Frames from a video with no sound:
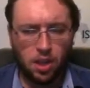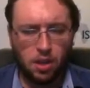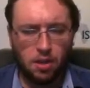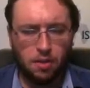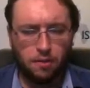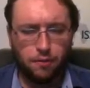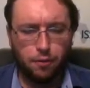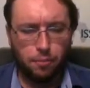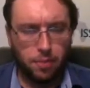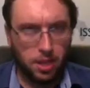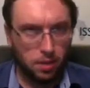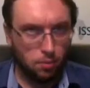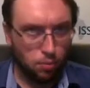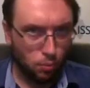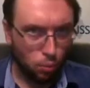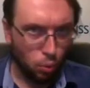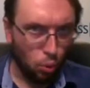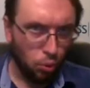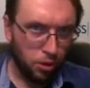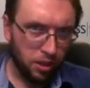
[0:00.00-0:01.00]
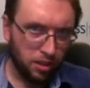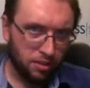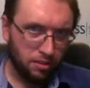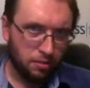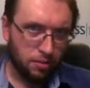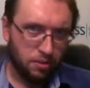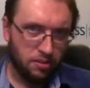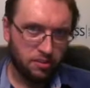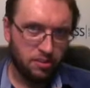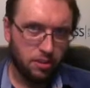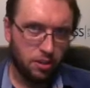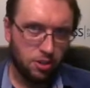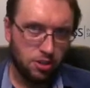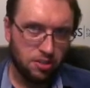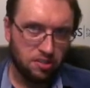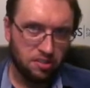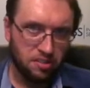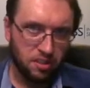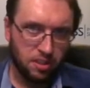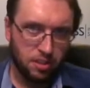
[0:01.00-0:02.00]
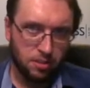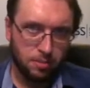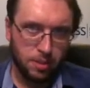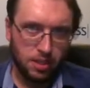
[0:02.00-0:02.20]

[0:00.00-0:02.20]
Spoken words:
For me, warnings of resurgence need to